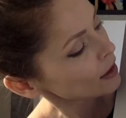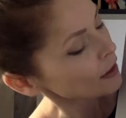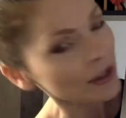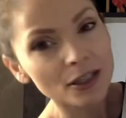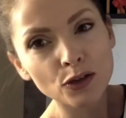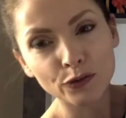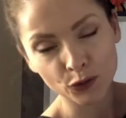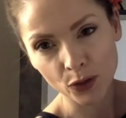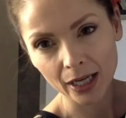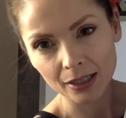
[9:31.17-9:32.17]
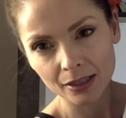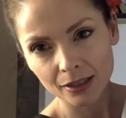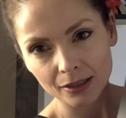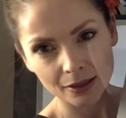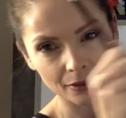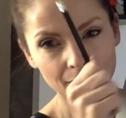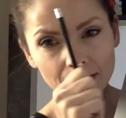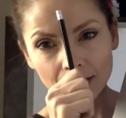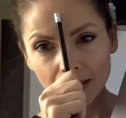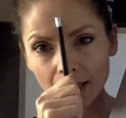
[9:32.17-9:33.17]
this is the forehead.
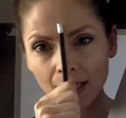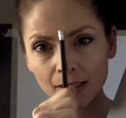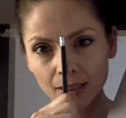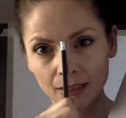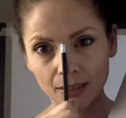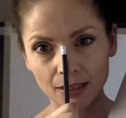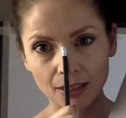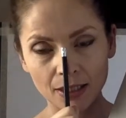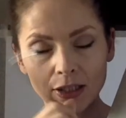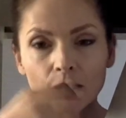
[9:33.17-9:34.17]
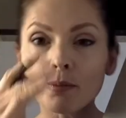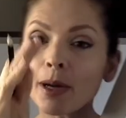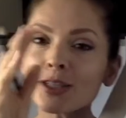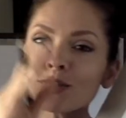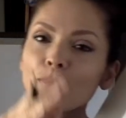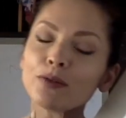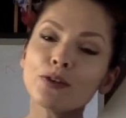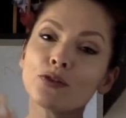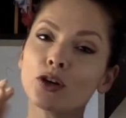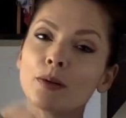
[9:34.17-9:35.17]
Yeah. So you imagine if
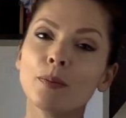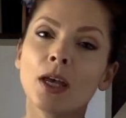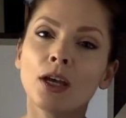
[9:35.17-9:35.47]
you've got a